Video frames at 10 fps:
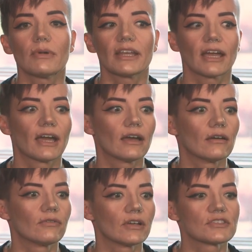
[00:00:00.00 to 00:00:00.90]
might
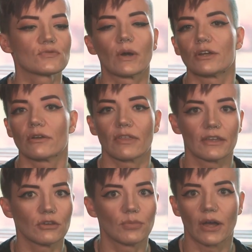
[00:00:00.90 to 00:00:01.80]
have a sweater
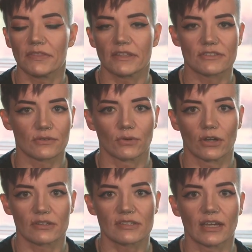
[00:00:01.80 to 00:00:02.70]
that you bought that's the
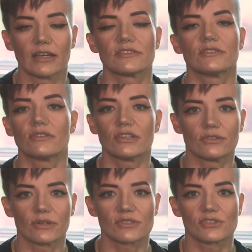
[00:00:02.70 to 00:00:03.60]
wrong size and you need
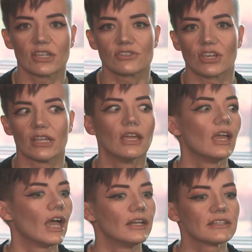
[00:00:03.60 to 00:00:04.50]
to exchange it.
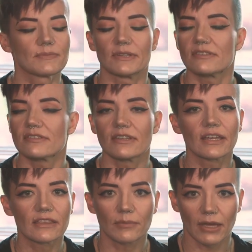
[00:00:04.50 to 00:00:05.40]
And it's been
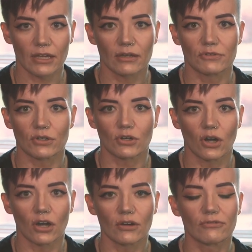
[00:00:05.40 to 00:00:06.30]
sitting in the back of your
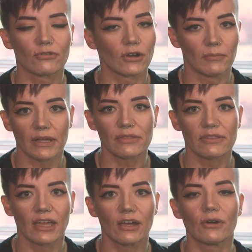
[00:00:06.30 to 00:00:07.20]
car for a month
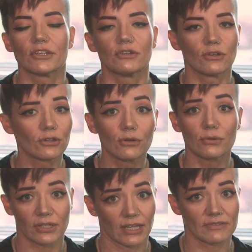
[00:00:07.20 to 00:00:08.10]
now, and you know you
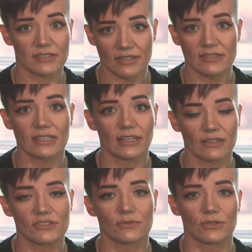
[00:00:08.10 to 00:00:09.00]
only have 60
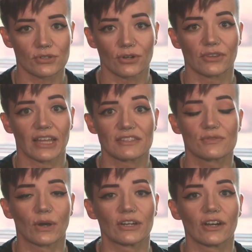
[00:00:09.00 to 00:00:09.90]
days to return that
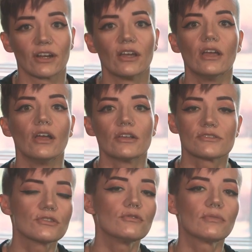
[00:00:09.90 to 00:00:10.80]
sweater.
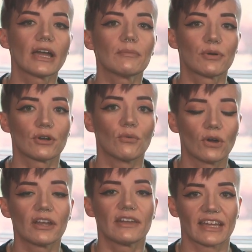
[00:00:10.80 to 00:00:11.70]
So you might put a
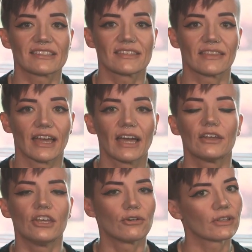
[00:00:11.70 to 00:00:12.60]
1 next to that,
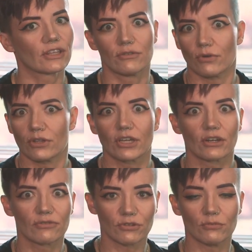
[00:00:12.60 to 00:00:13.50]
knowing that you've only got
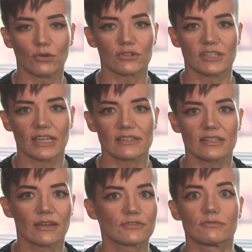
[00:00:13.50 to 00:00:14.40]
a few more days
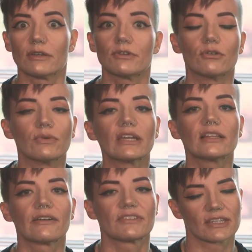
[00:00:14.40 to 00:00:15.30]
left or maybe a week
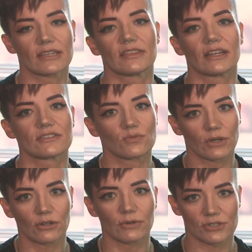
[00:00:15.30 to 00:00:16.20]
left to get that
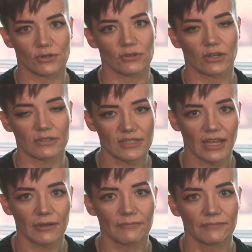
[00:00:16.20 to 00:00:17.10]
sweater returned on
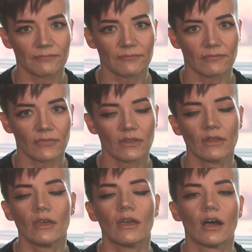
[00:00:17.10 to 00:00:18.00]
time.
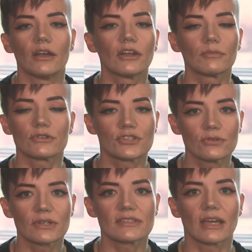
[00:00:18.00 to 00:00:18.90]
A number 2
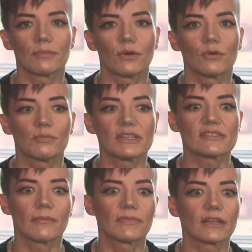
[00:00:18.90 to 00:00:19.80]
example would be
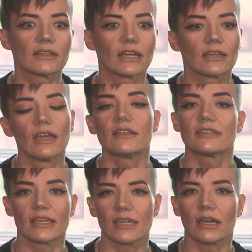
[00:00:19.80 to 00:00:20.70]
something like
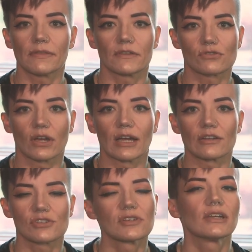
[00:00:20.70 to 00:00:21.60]
taking out the
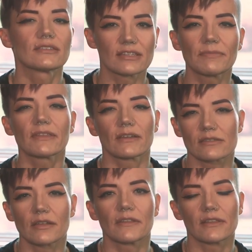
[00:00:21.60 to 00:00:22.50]
trash. It's something that's
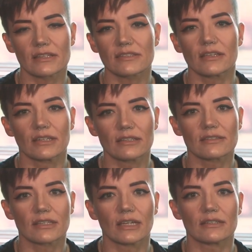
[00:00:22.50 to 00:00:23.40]
on the list that needs
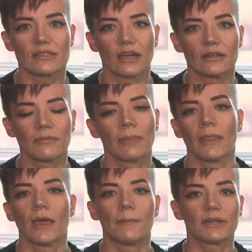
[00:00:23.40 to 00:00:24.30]
to get done,
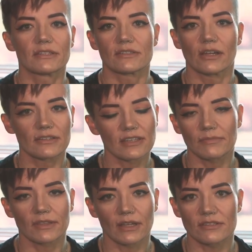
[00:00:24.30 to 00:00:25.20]
but it's not
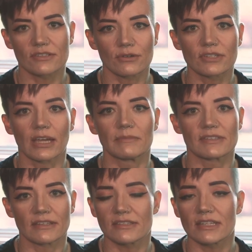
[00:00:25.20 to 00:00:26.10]
something that's so time
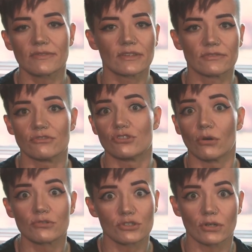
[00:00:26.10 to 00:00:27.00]
sensitive that if you
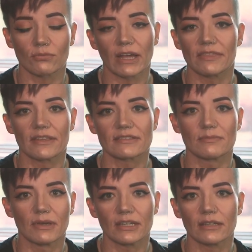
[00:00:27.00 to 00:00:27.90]
don't do it right this
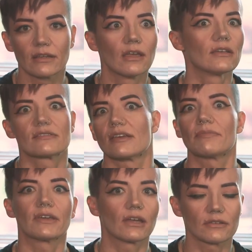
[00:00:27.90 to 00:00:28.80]
minute,
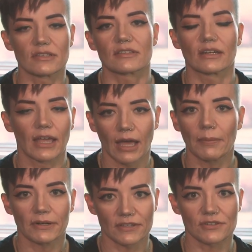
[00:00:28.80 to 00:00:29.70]
something else is going to
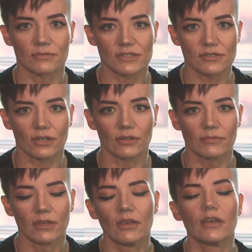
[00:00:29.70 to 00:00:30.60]
happen as a
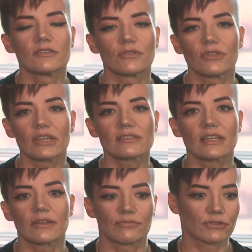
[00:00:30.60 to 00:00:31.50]
result. So things
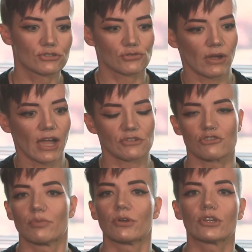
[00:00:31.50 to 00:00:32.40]
like the trash
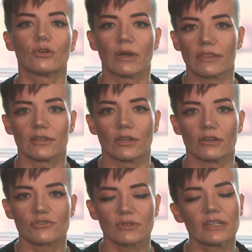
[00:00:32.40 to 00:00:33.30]
or putting away the
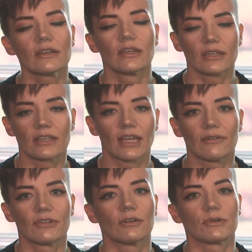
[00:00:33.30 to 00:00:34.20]
laundry can
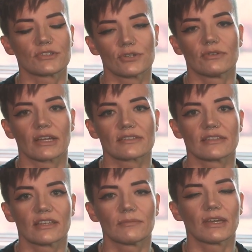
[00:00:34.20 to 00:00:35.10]
have a number 2 next to
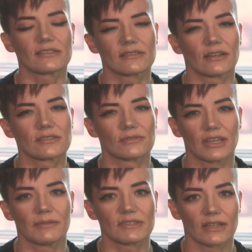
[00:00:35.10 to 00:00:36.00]
them as not so
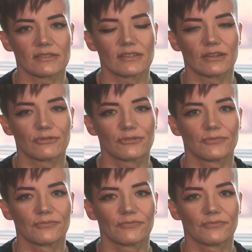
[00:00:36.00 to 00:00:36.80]
time sensitive.